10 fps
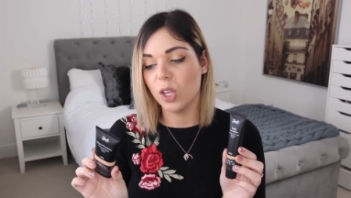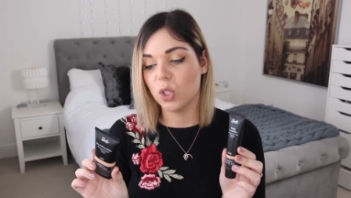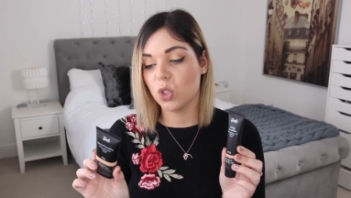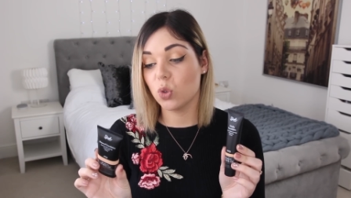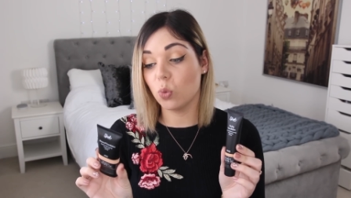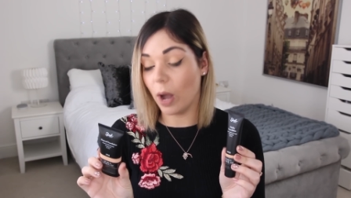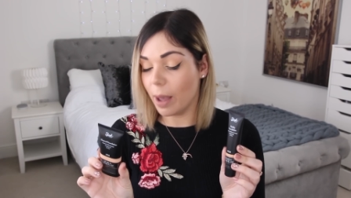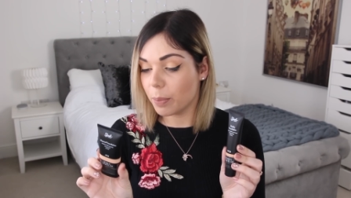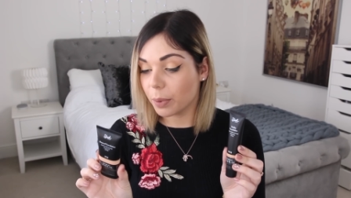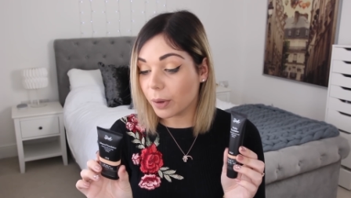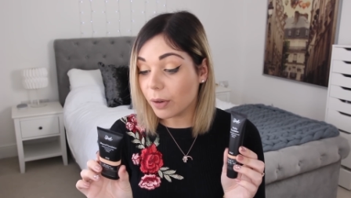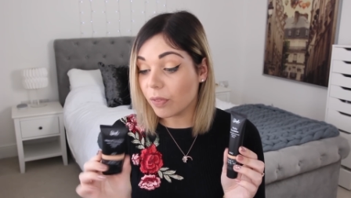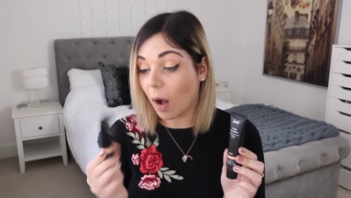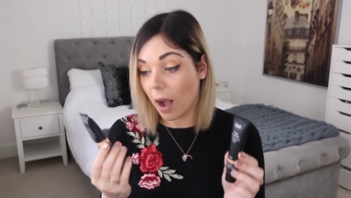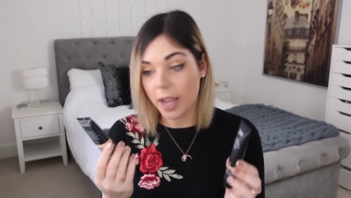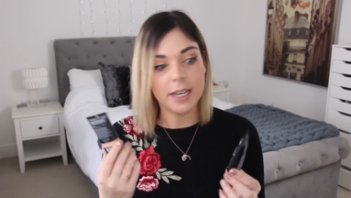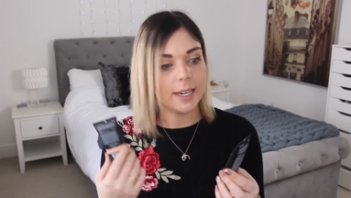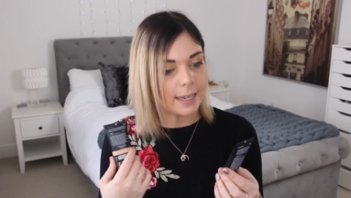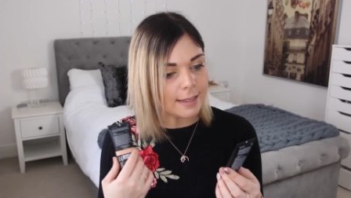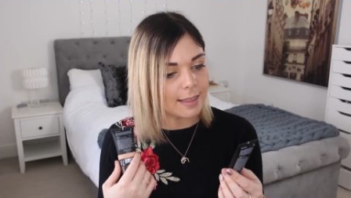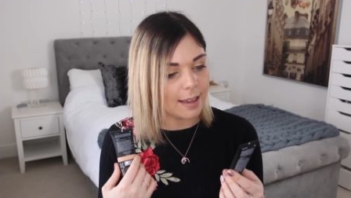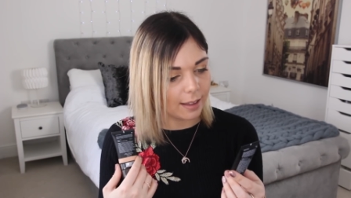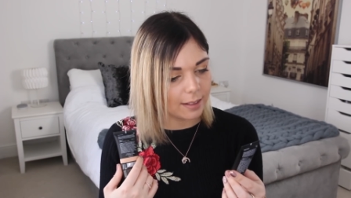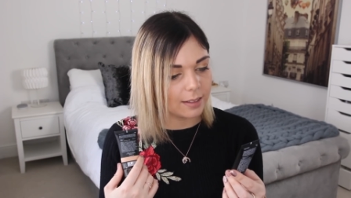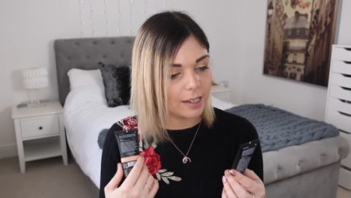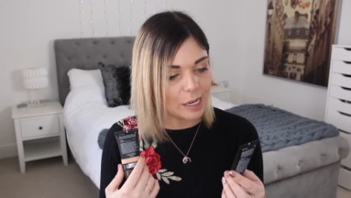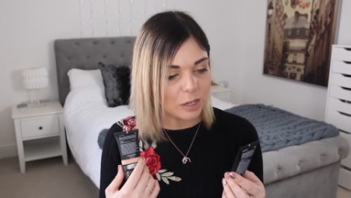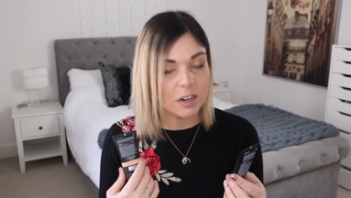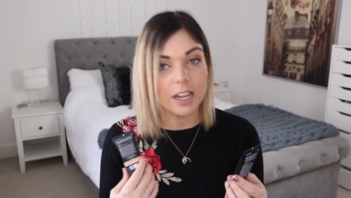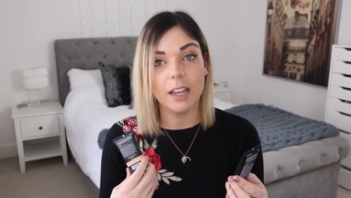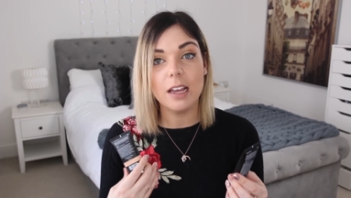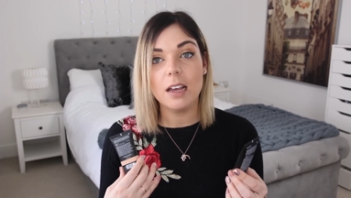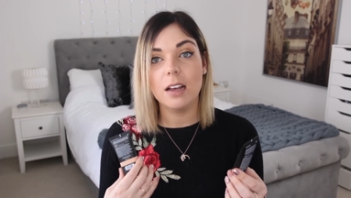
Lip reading: Sweat proof? I need this, literally.